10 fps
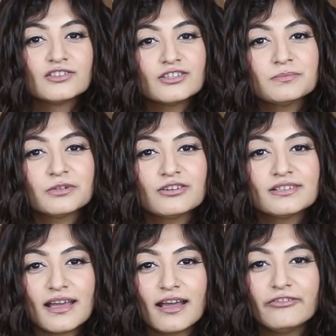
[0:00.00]
Just
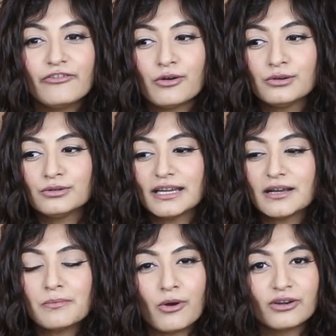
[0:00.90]
because I follow
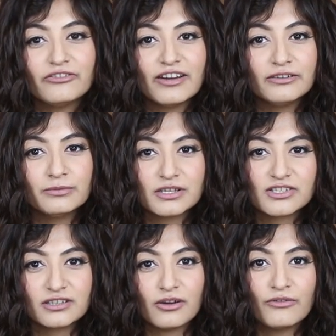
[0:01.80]
like a modified
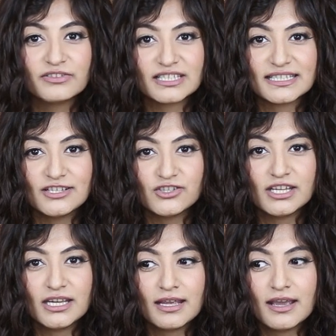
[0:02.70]
version of
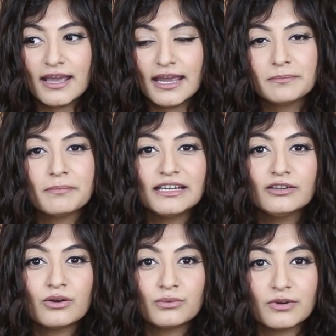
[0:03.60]
CG, it
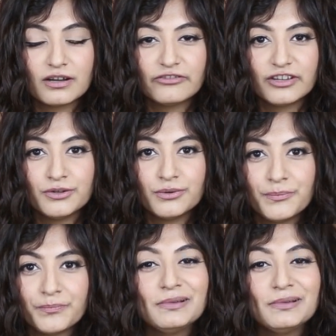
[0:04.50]
might not work for you.